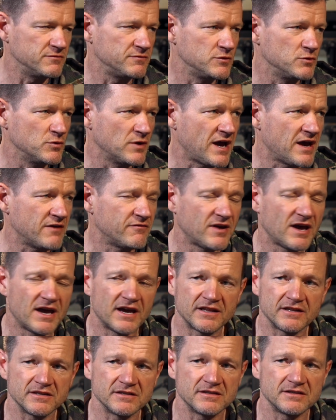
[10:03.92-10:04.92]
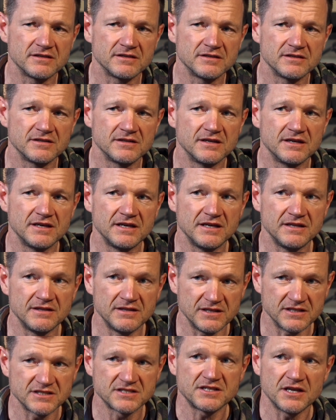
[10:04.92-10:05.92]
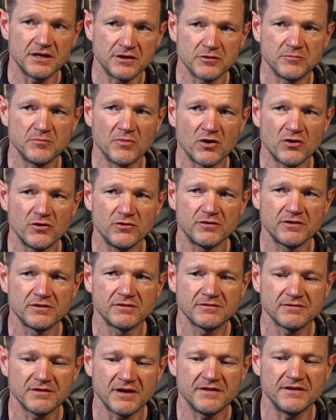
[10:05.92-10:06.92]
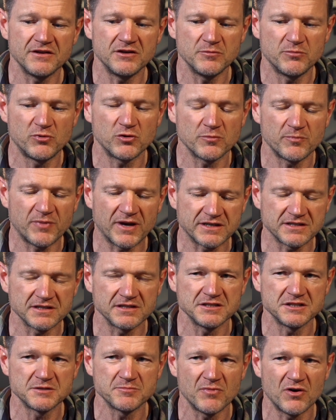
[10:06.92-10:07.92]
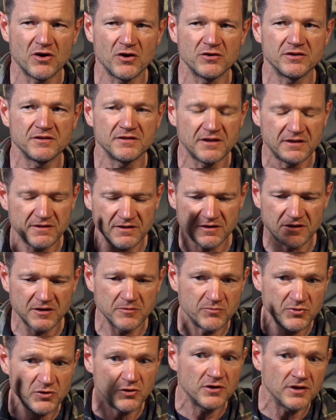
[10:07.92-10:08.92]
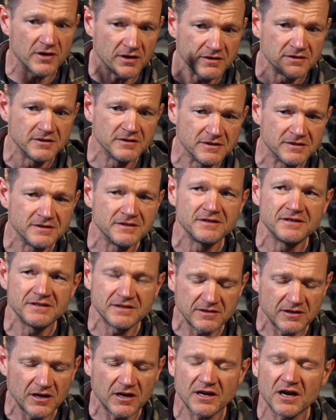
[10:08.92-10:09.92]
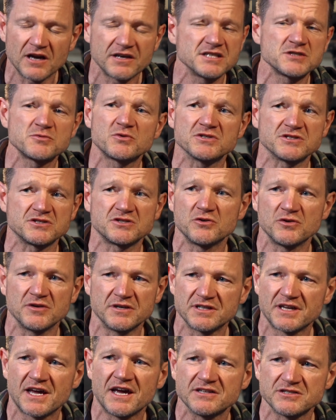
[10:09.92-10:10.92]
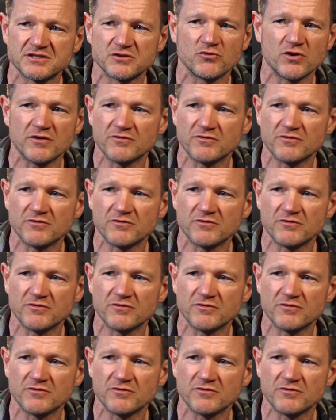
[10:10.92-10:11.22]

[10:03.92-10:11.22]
if you have had it in the extended mode and then you put it back to this mode, and then the computer I guess what it's doing, it counts the